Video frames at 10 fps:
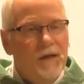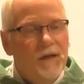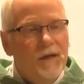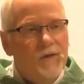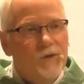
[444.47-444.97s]

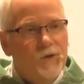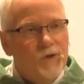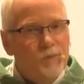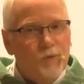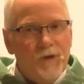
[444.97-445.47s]
And so
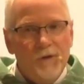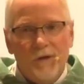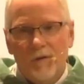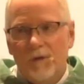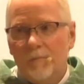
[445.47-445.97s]
just bring your
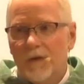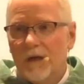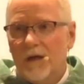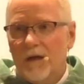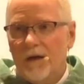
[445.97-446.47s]

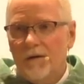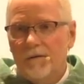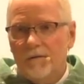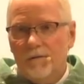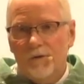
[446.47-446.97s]
commitment card
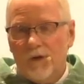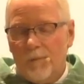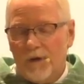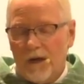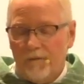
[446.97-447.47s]
or
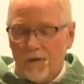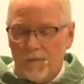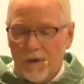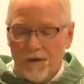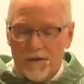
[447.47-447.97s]
drop it off
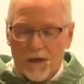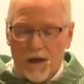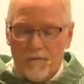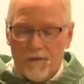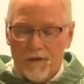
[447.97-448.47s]
at the parish
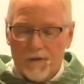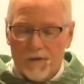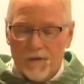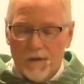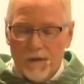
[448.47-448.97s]

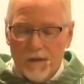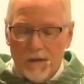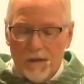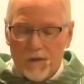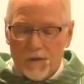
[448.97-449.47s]
office.
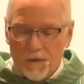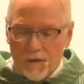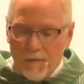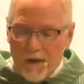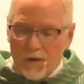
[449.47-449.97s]

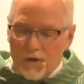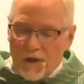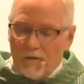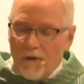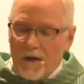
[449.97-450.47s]
Certainly may your
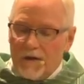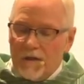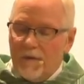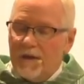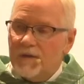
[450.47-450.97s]

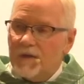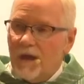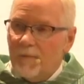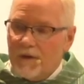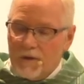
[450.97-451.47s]
generosity be the
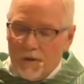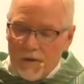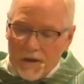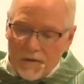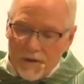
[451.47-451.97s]
same as the
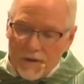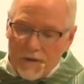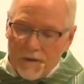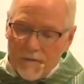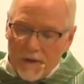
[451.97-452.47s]
early
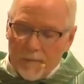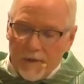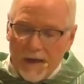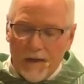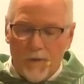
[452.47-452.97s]
Christians of
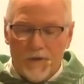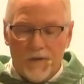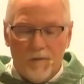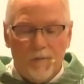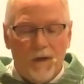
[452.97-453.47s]
Philippi, which
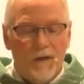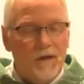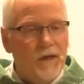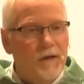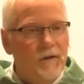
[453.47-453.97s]
St.
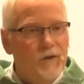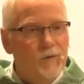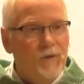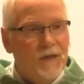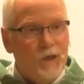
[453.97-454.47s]
Paul
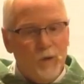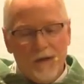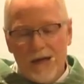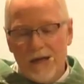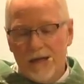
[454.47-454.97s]
encouraged, being
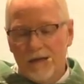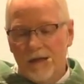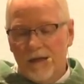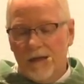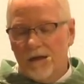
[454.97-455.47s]
united
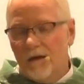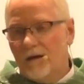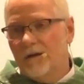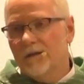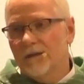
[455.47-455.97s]
in
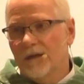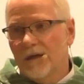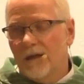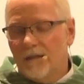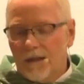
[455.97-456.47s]
heart,
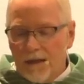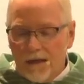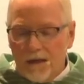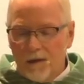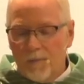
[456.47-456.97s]

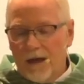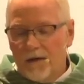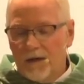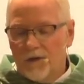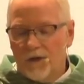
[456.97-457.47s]
thinking
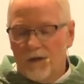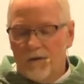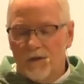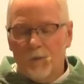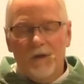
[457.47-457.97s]
about each
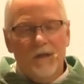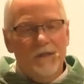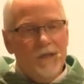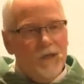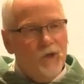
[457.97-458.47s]
other as we
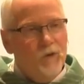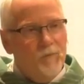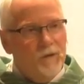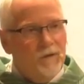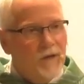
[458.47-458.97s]
continue
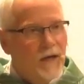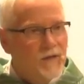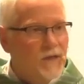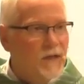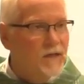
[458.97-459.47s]
to build
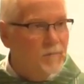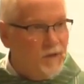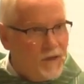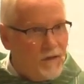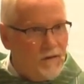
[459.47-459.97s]
God's kingdom
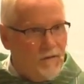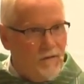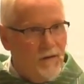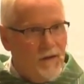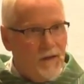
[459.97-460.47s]
here
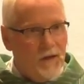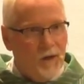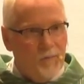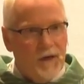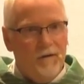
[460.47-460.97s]
in
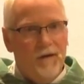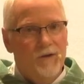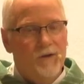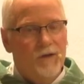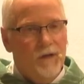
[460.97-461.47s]
our
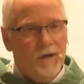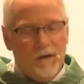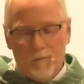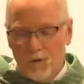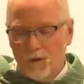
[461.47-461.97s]
parish, in our
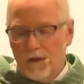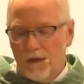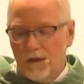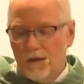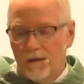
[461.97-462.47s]

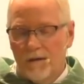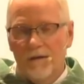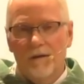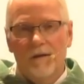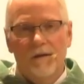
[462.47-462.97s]
community.
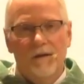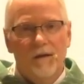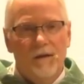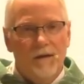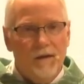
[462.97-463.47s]

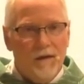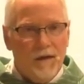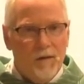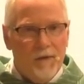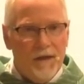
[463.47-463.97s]

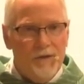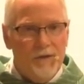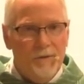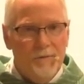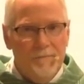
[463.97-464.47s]
God bless you.